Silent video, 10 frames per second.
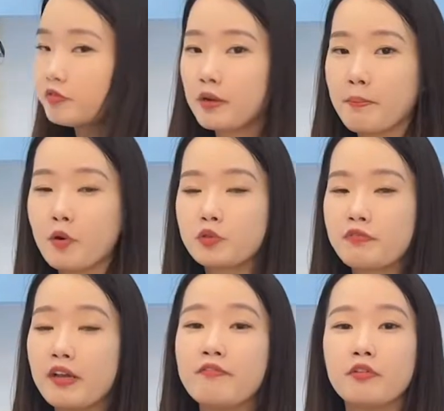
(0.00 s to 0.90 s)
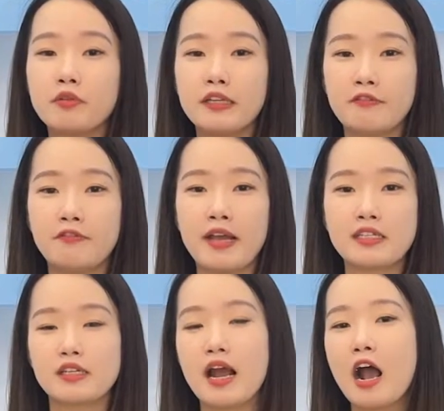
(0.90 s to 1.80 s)
the MOSFET will affect
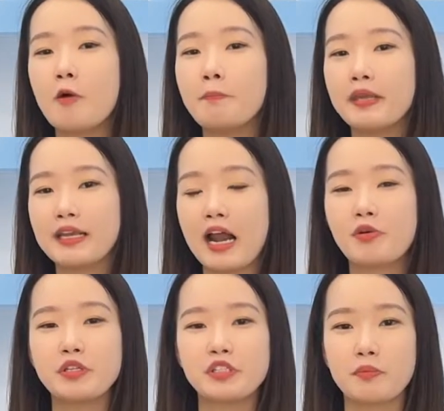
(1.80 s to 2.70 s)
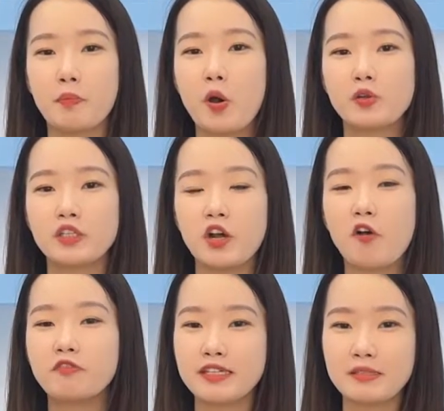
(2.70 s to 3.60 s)
how big current supportive
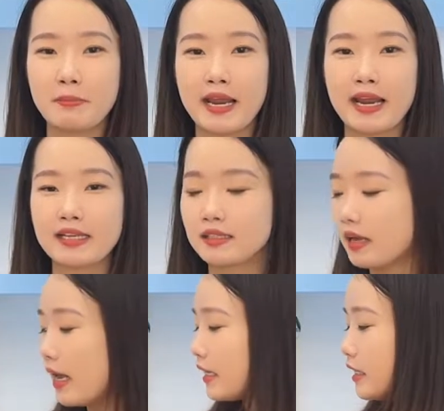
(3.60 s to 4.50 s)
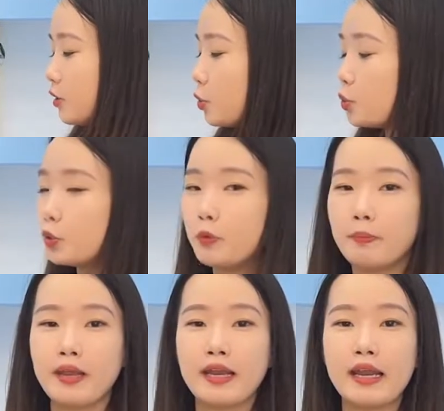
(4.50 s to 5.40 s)
of this BMS. These two
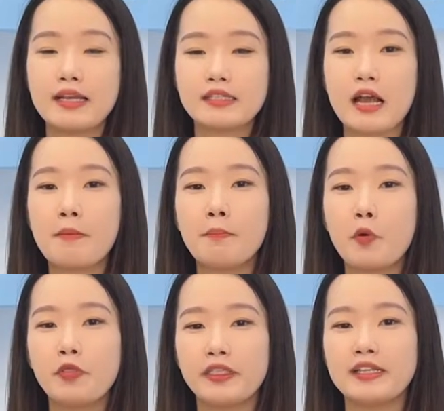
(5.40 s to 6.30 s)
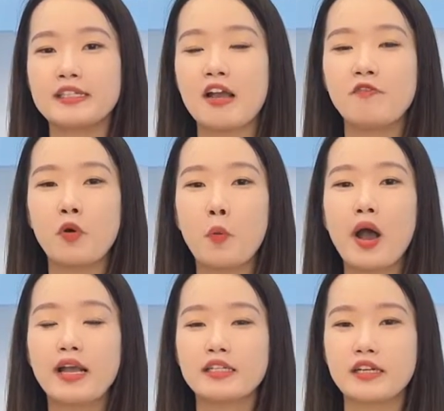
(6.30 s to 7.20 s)
BMS are both designed for
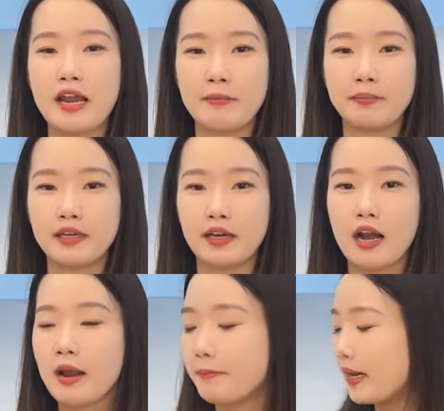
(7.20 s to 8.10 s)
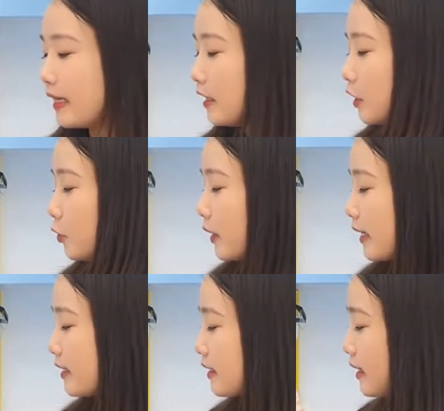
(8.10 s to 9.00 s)
100 amperes, but here you
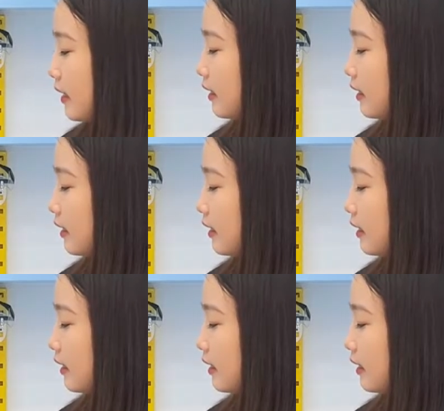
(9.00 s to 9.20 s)
can see